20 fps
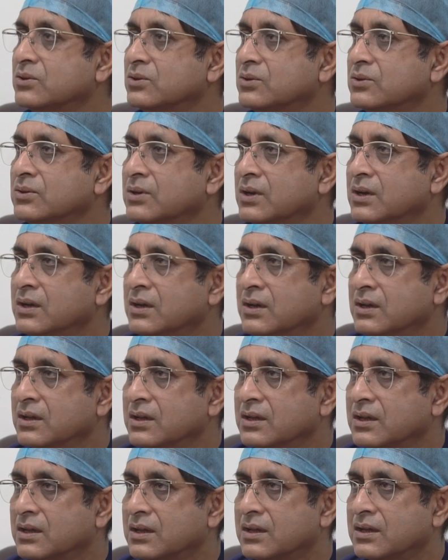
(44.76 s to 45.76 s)
know,
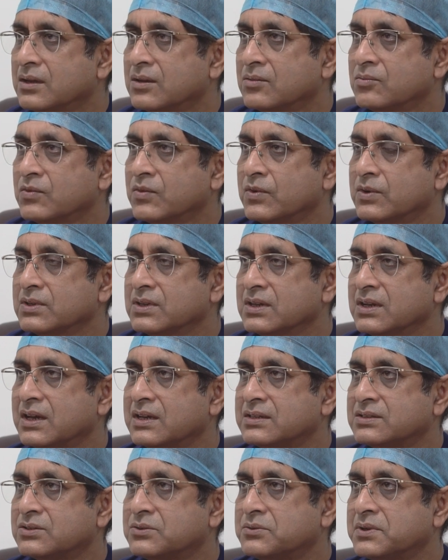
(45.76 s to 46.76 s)
for the
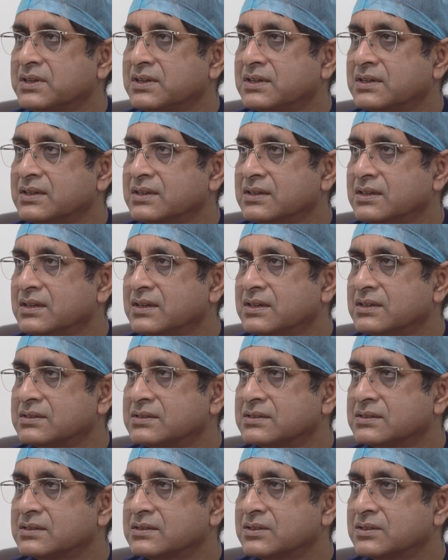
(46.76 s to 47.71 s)
last 20 years,